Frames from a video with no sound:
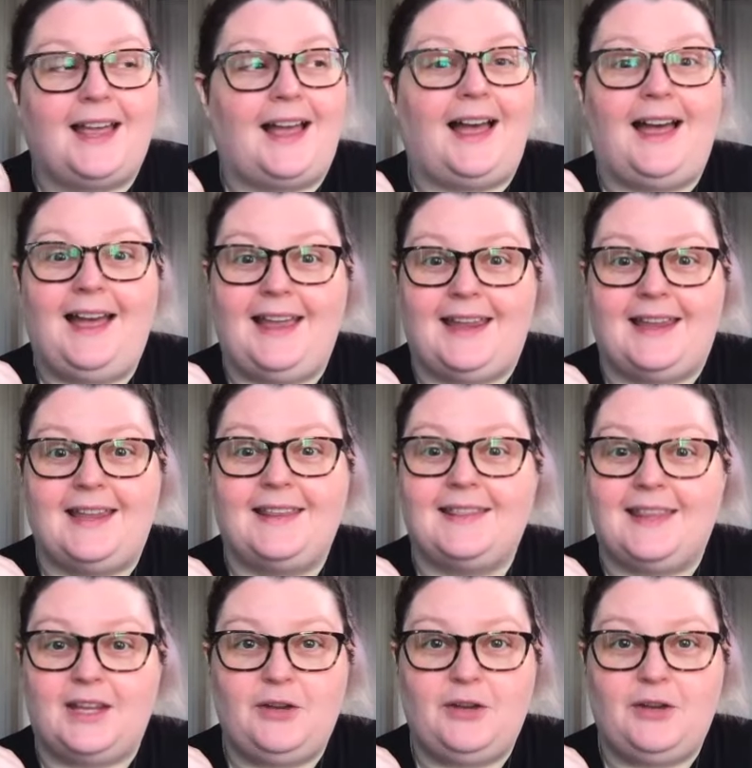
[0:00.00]
Hi, and
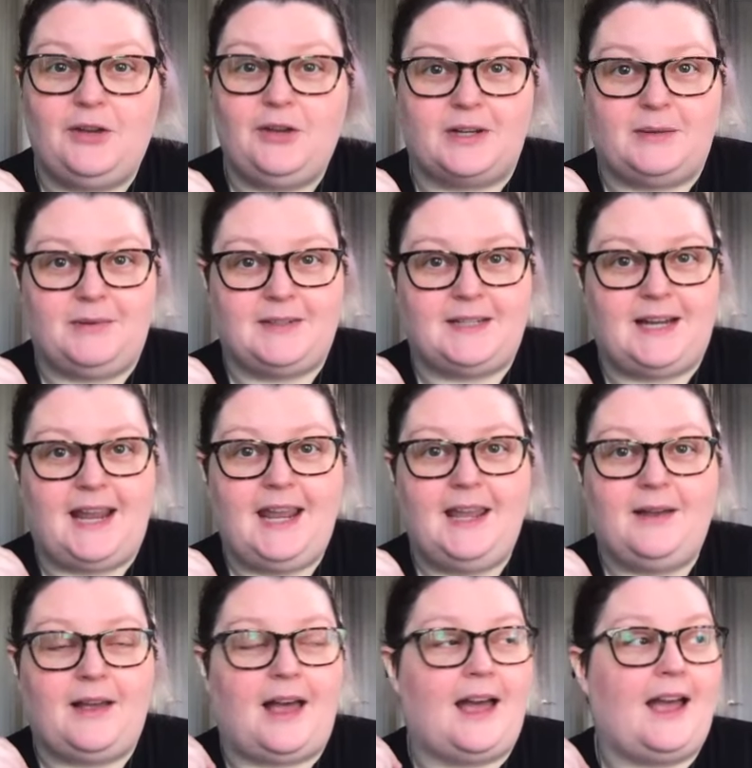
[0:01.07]
thank you for joining me
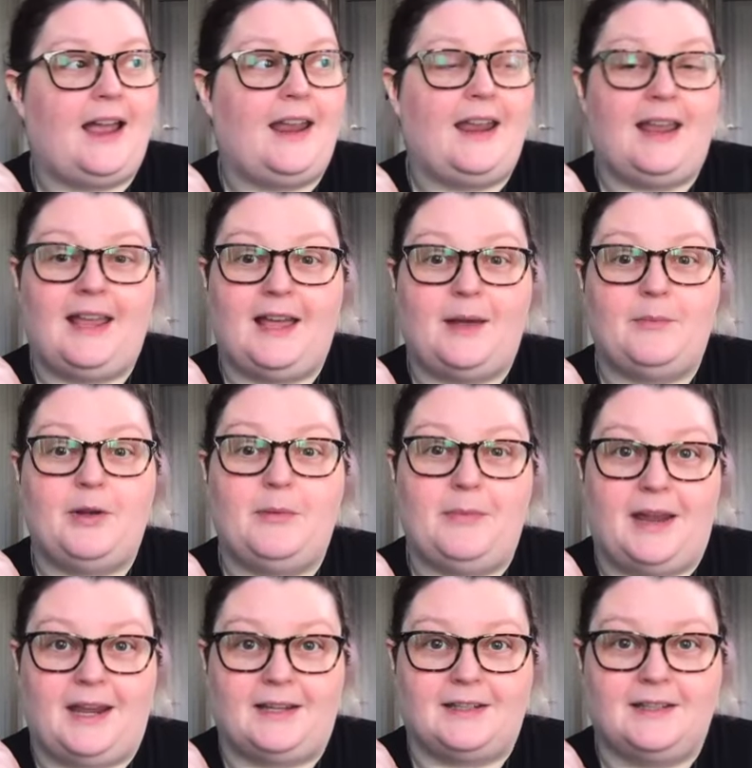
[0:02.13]
today. I am
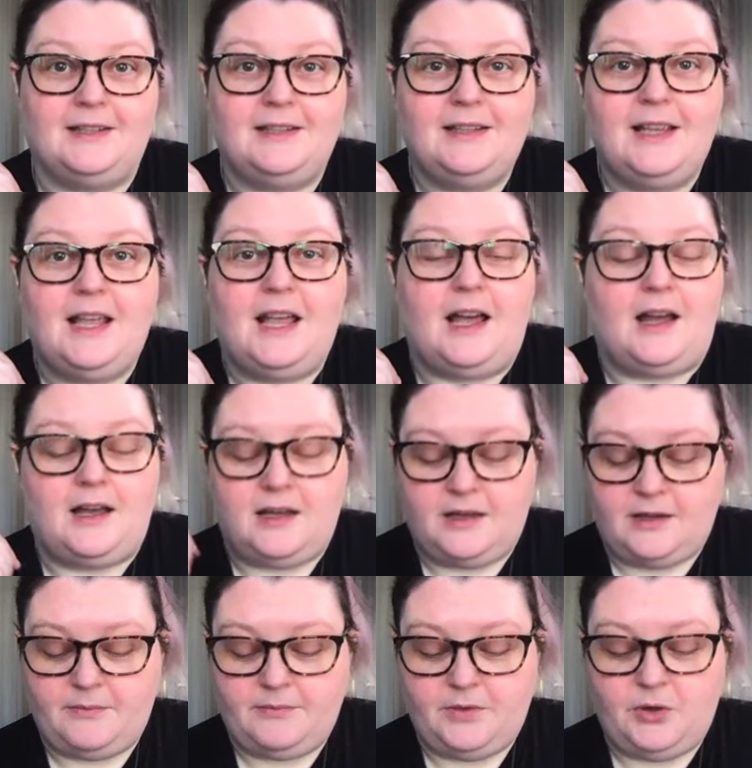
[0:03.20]
Amanda.
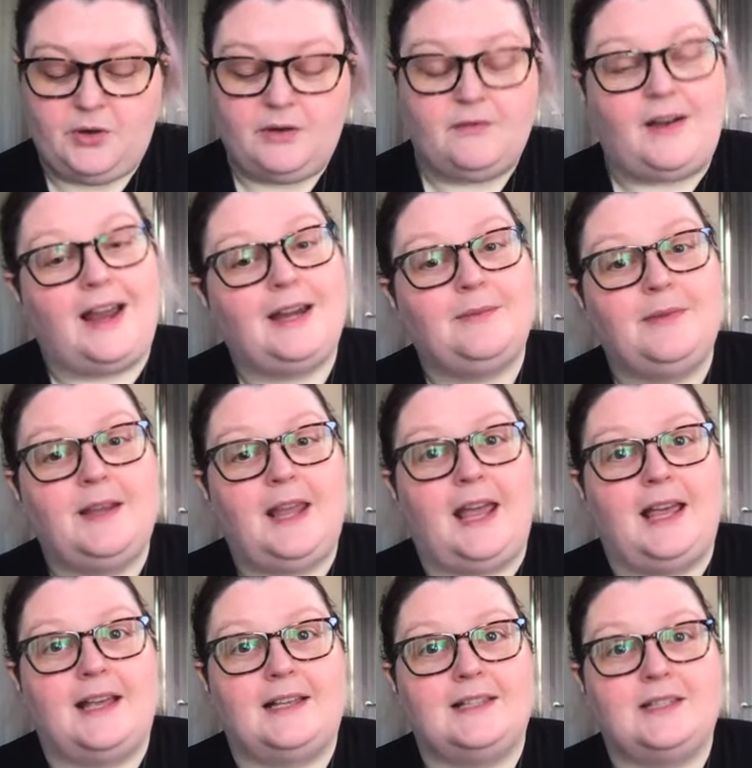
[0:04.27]
Um, you can find me
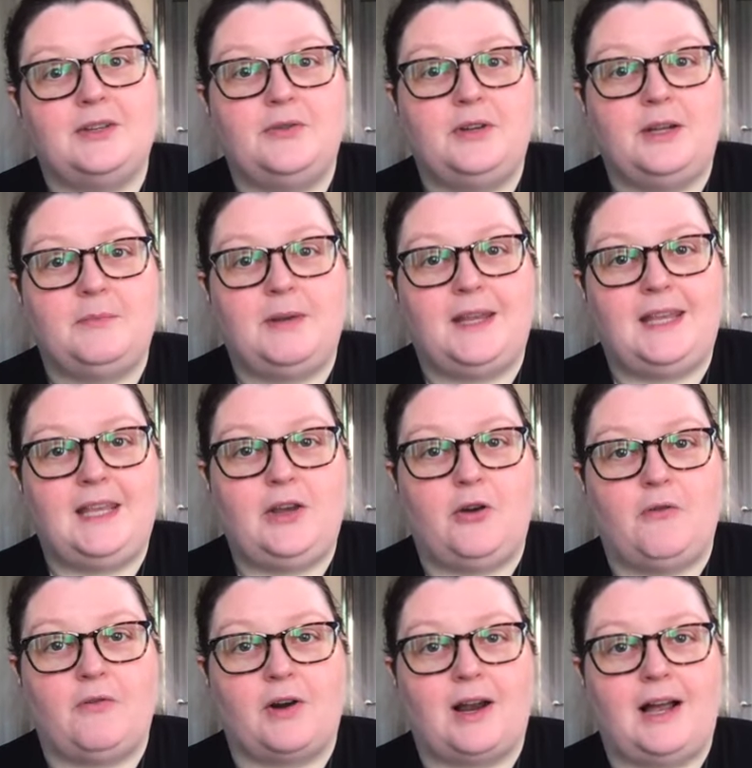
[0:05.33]
as Sew Knitpicky
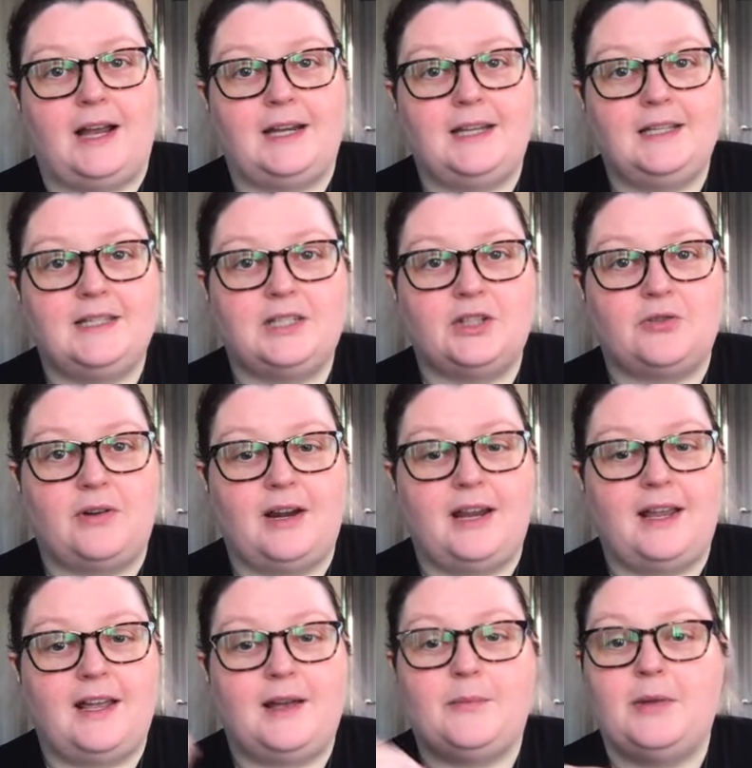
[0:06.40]
over on
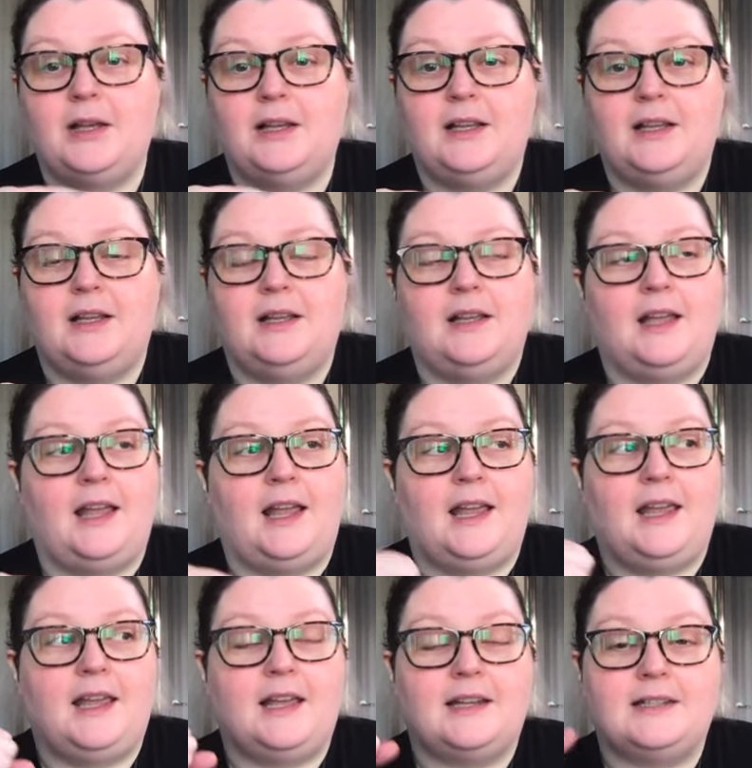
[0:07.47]
Instagram.
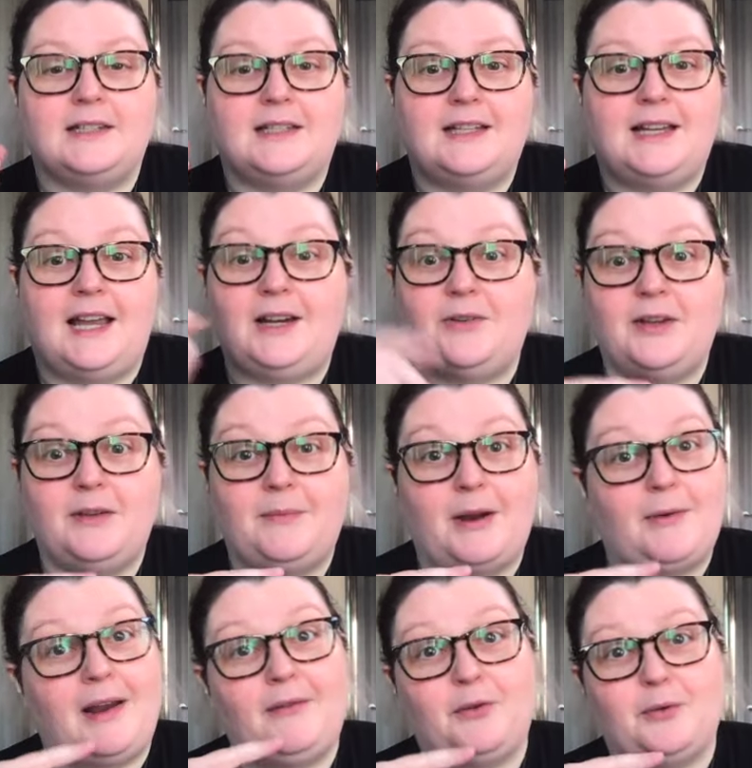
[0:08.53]
And uh, I don't give my
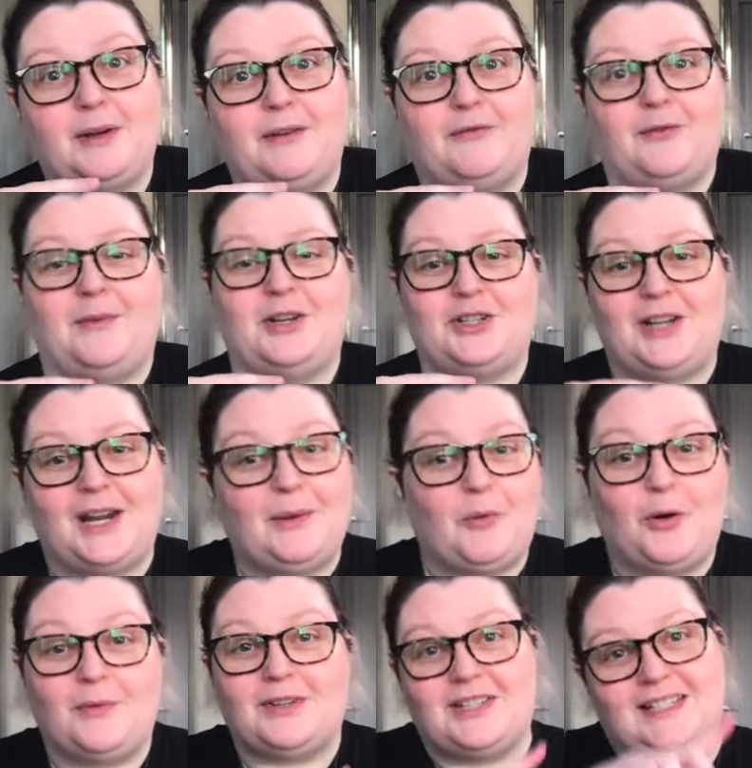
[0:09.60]
Ravelry information
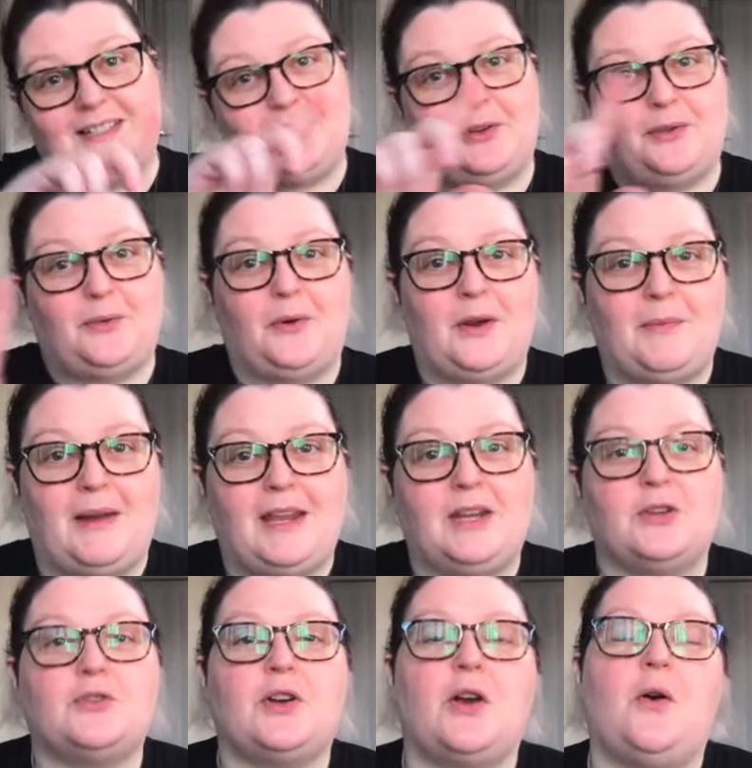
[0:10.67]
anymore, which is still throwing my
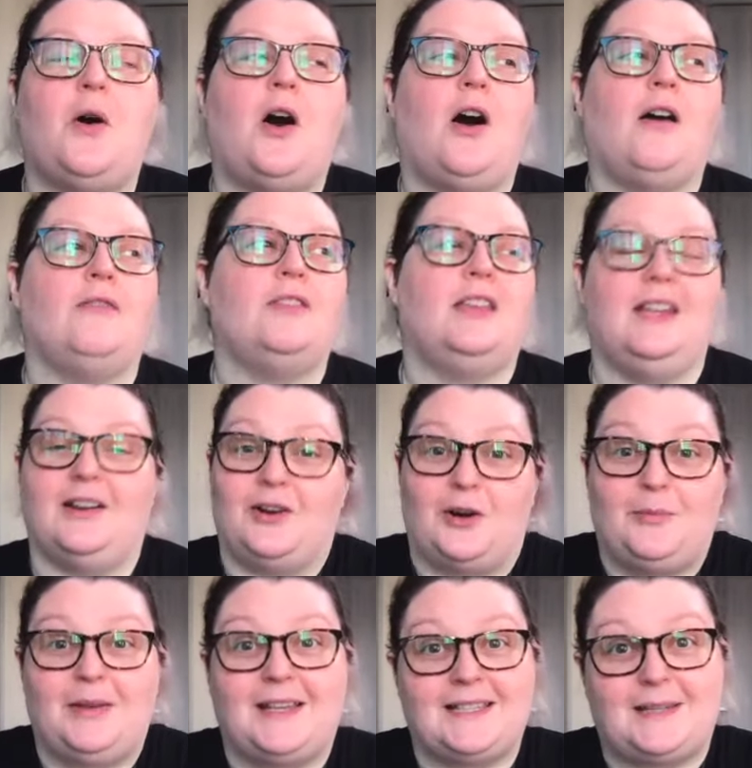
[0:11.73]
intro off here
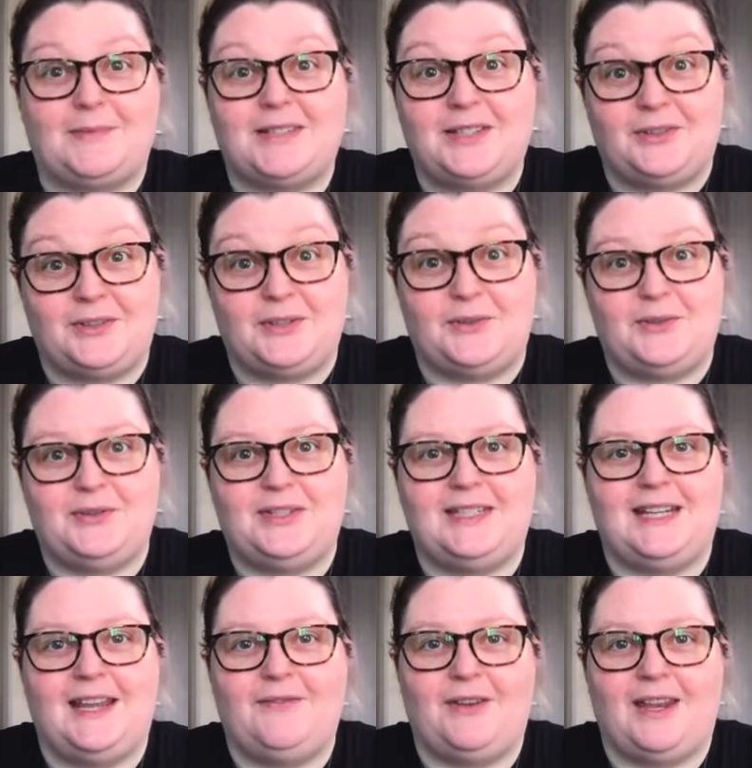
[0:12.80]
because I'm still so used
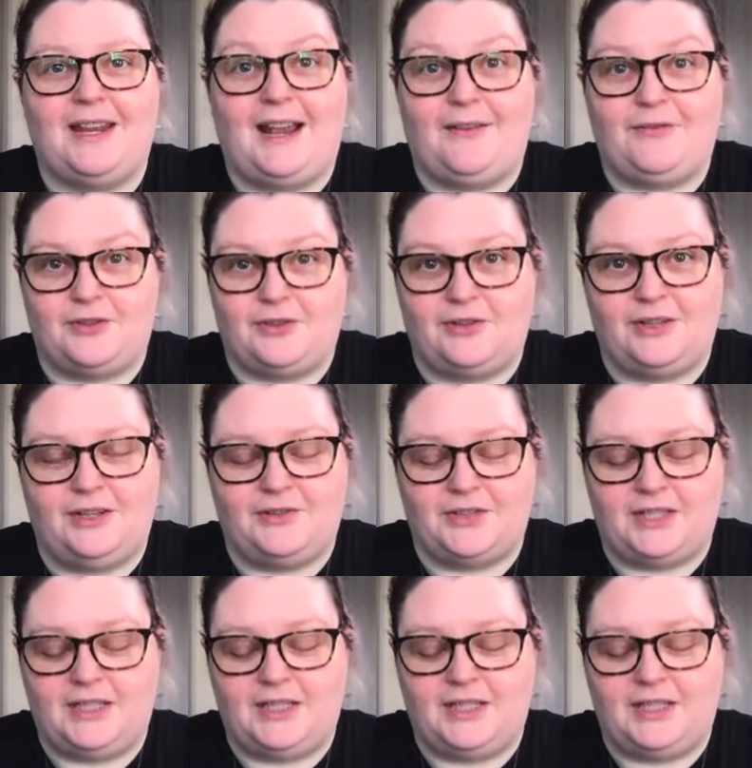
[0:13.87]
to giving it after years and